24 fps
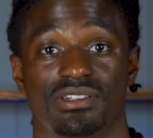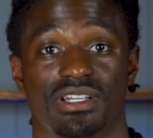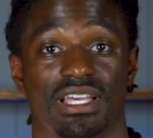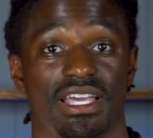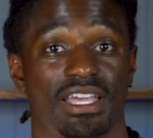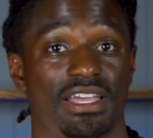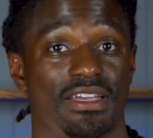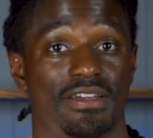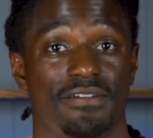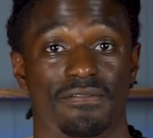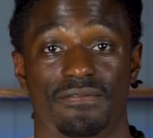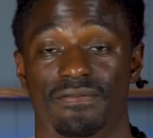
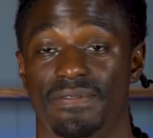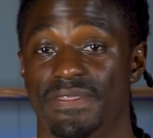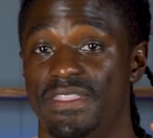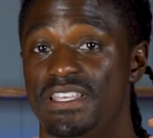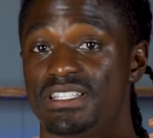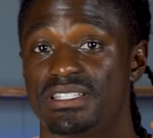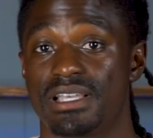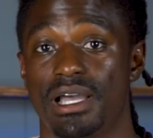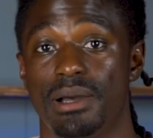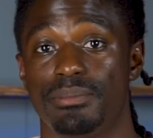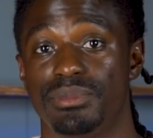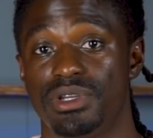okay? If
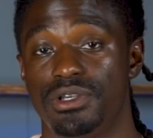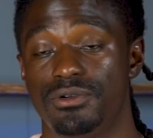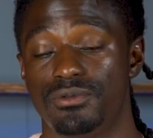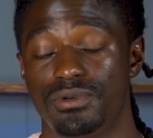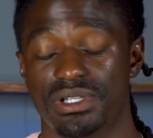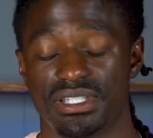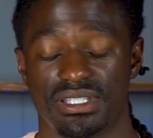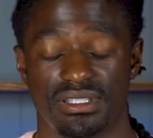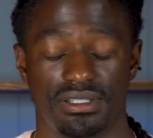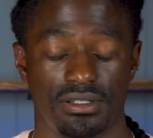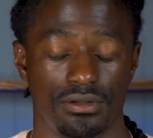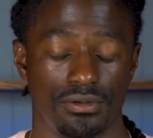this company
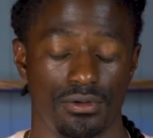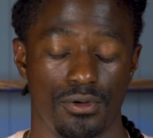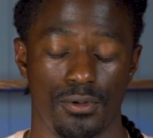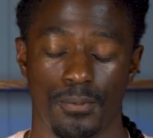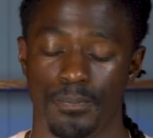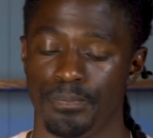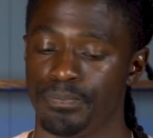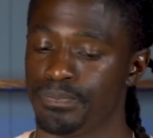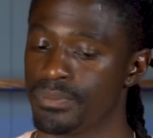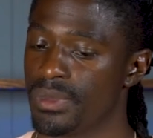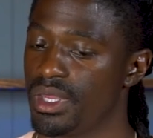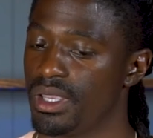was to
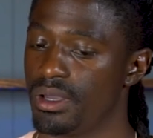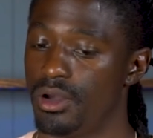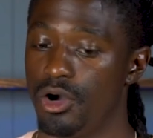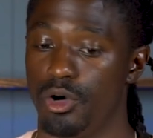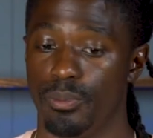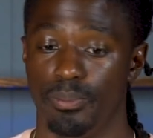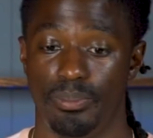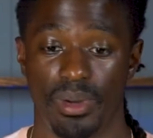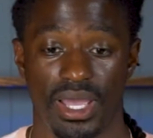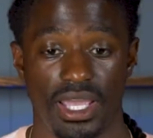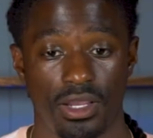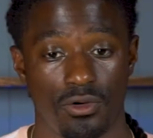go
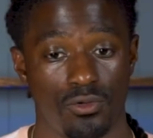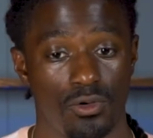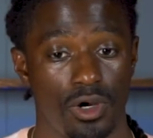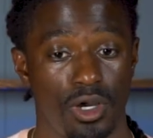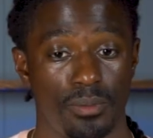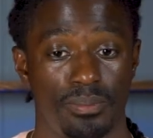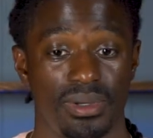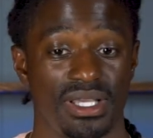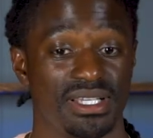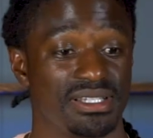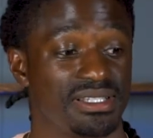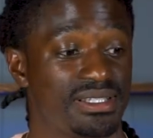
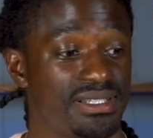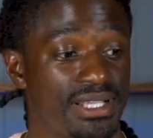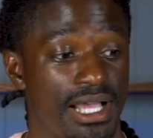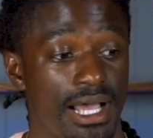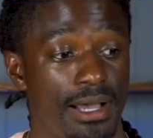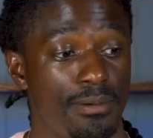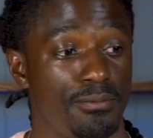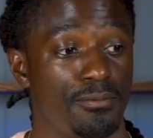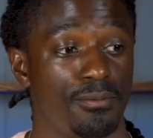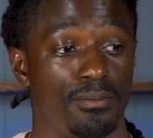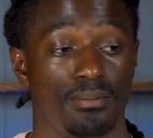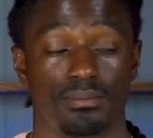bankrupt and
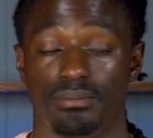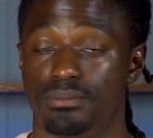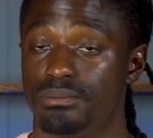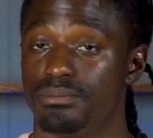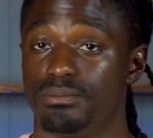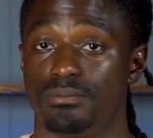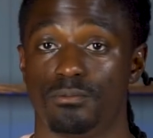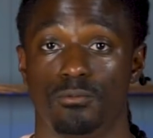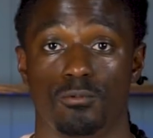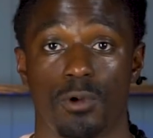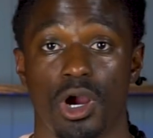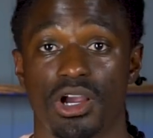stop
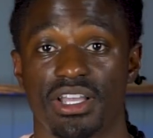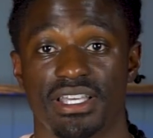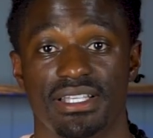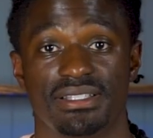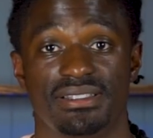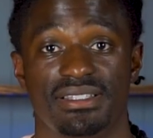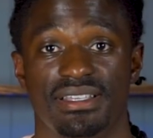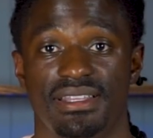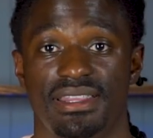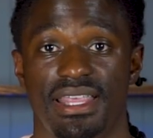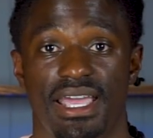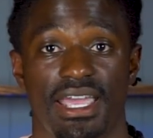working
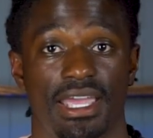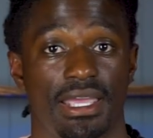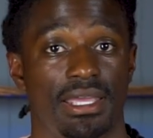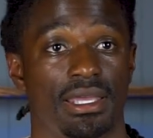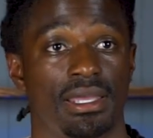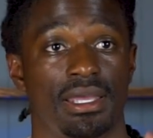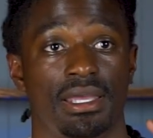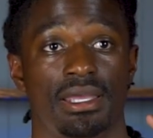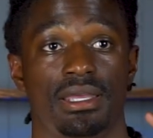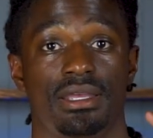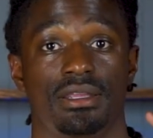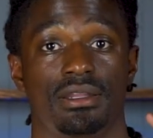today,
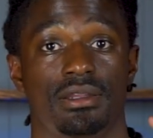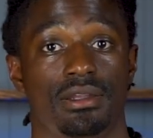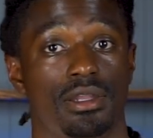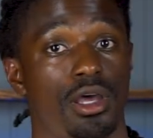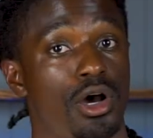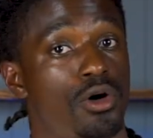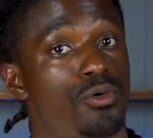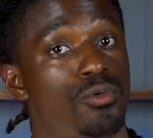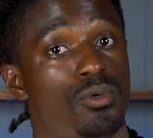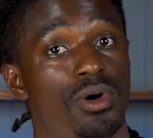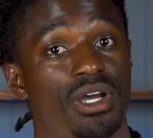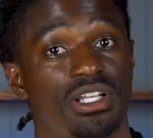
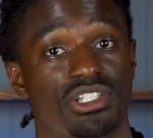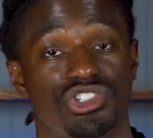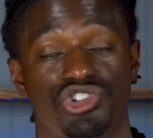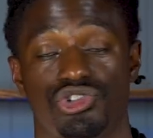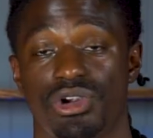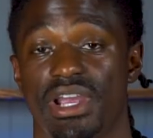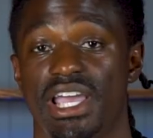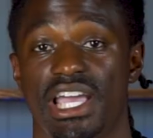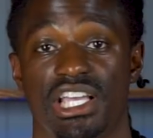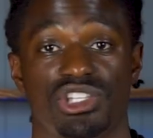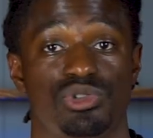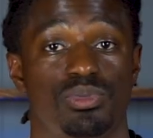no one
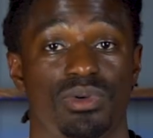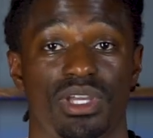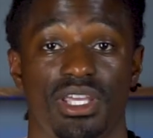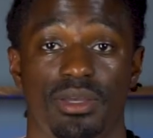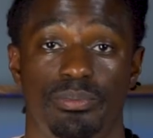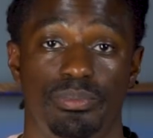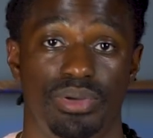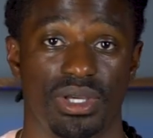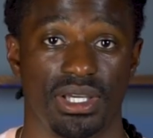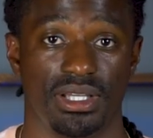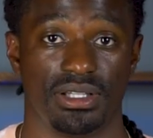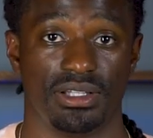trash would
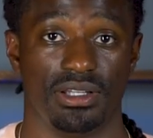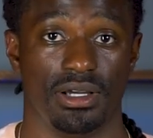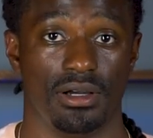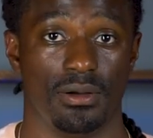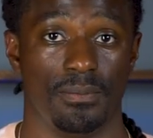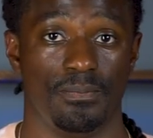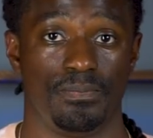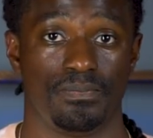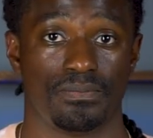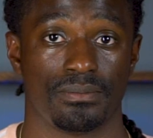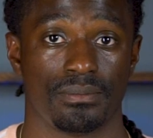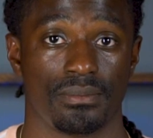get picked
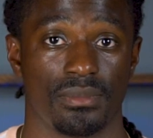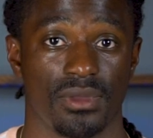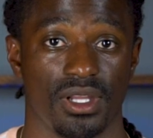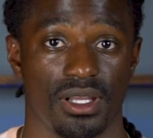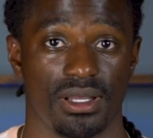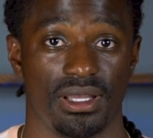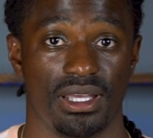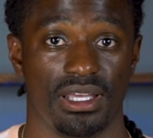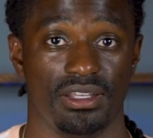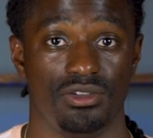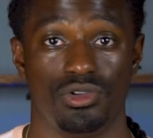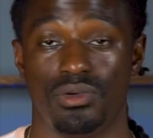up.
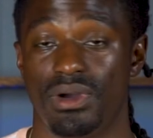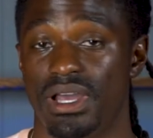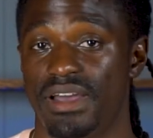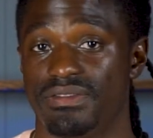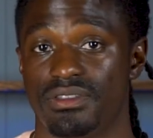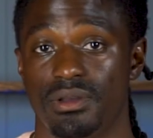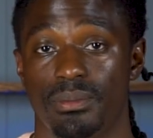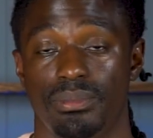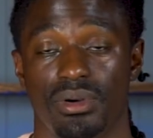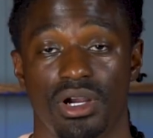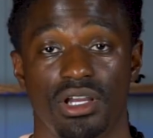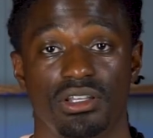Okay, you
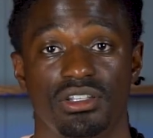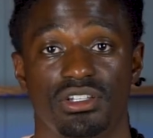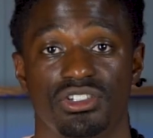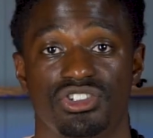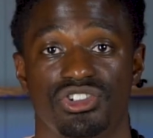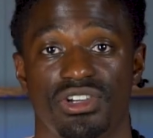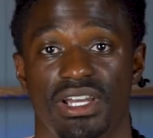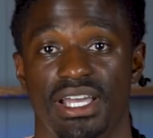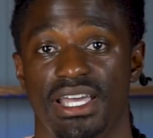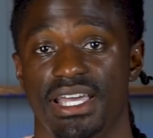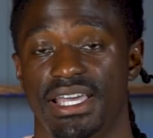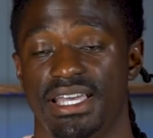have to burn your
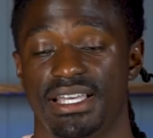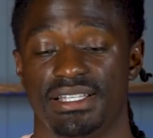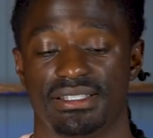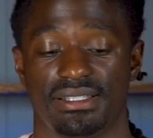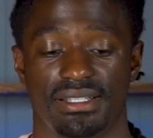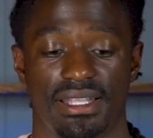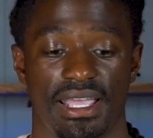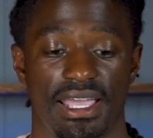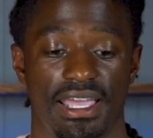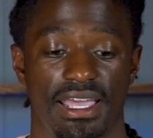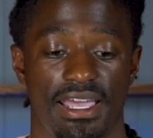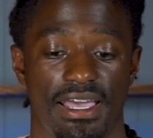trash.
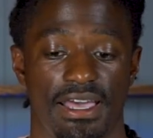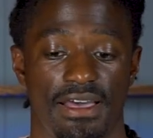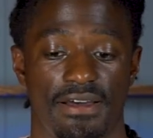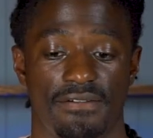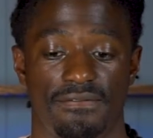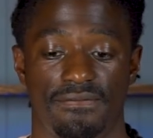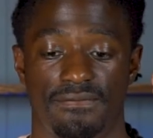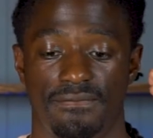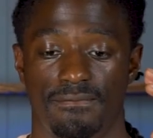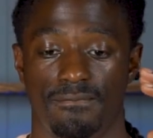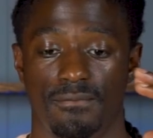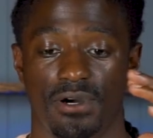They
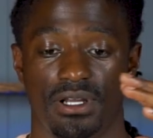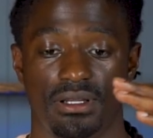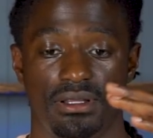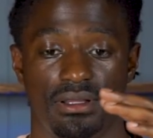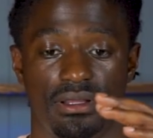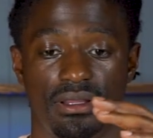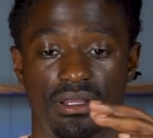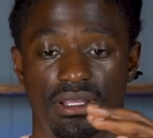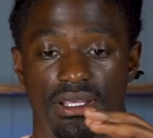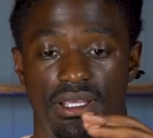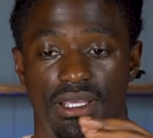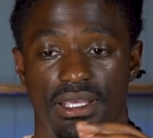have one
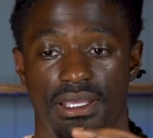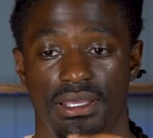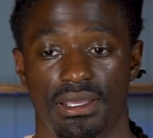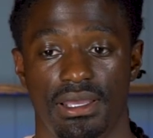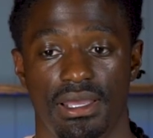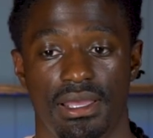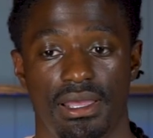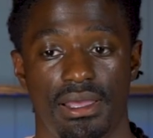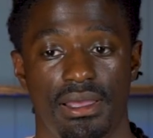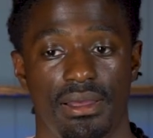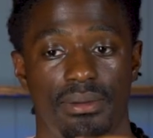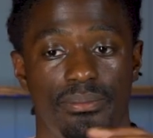of the
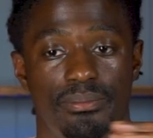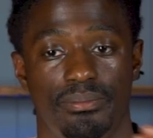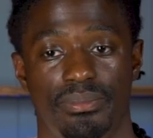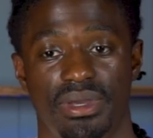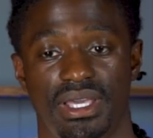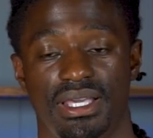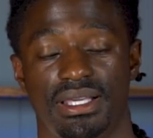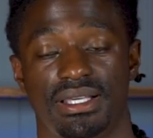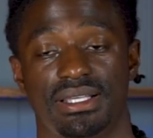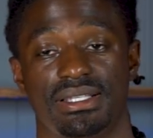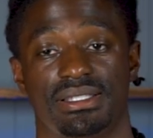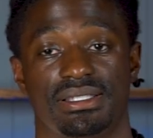
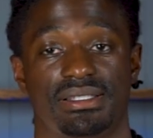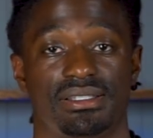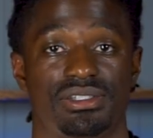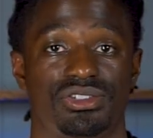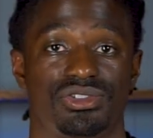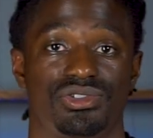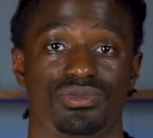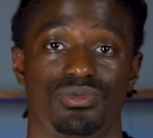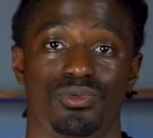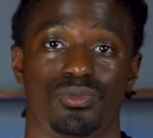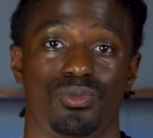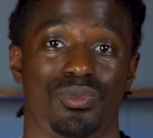biggest
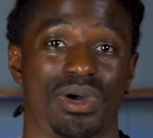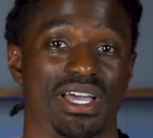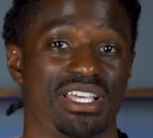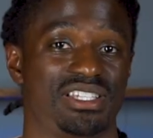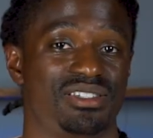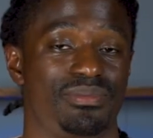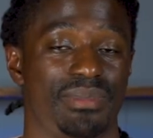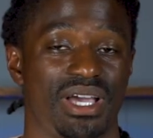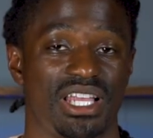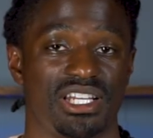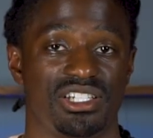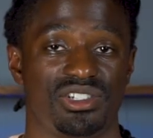
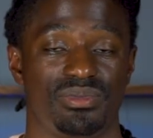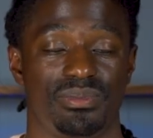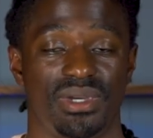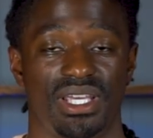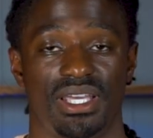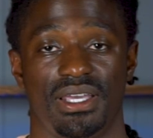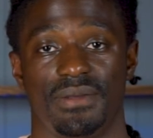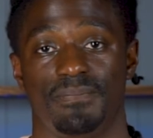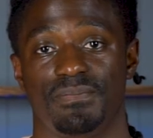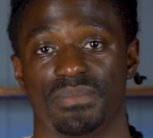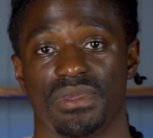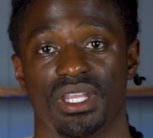waste
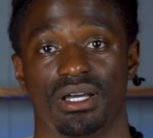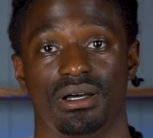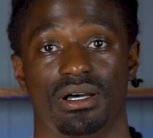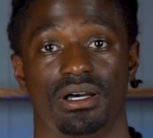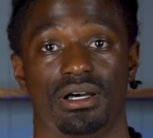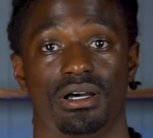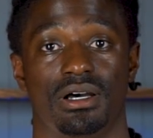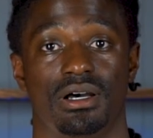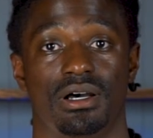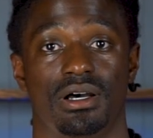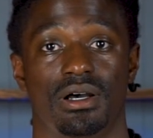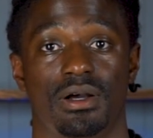management
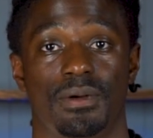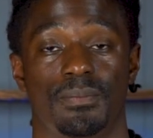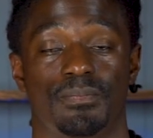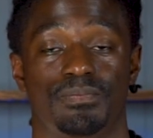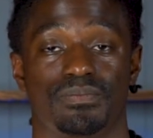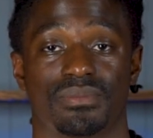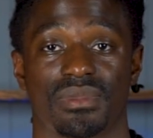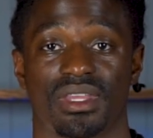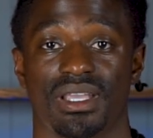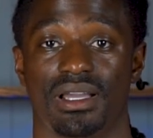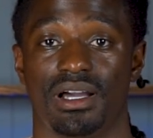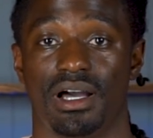um,
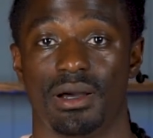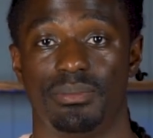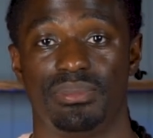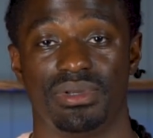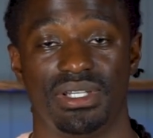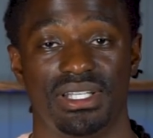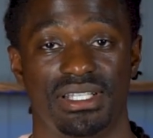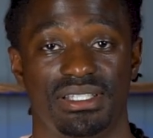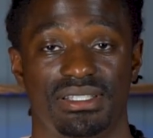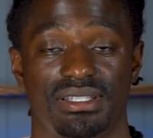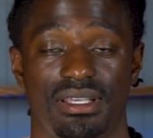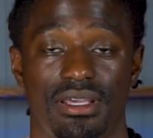
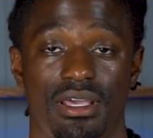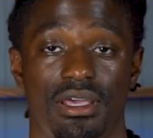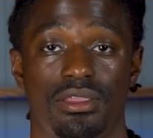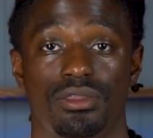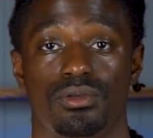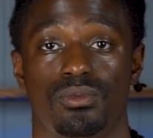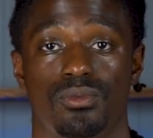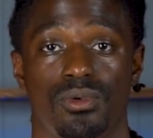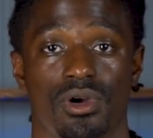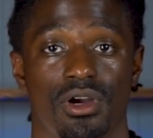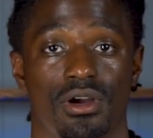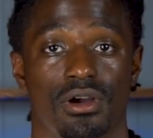companies in
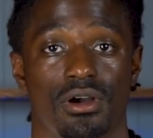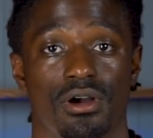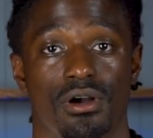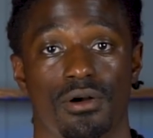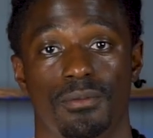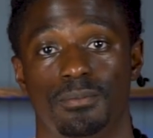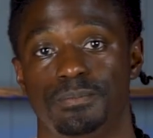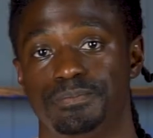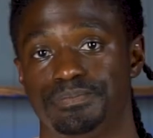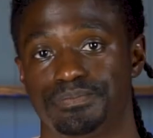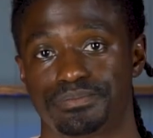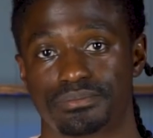the
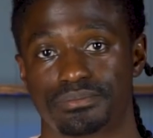world,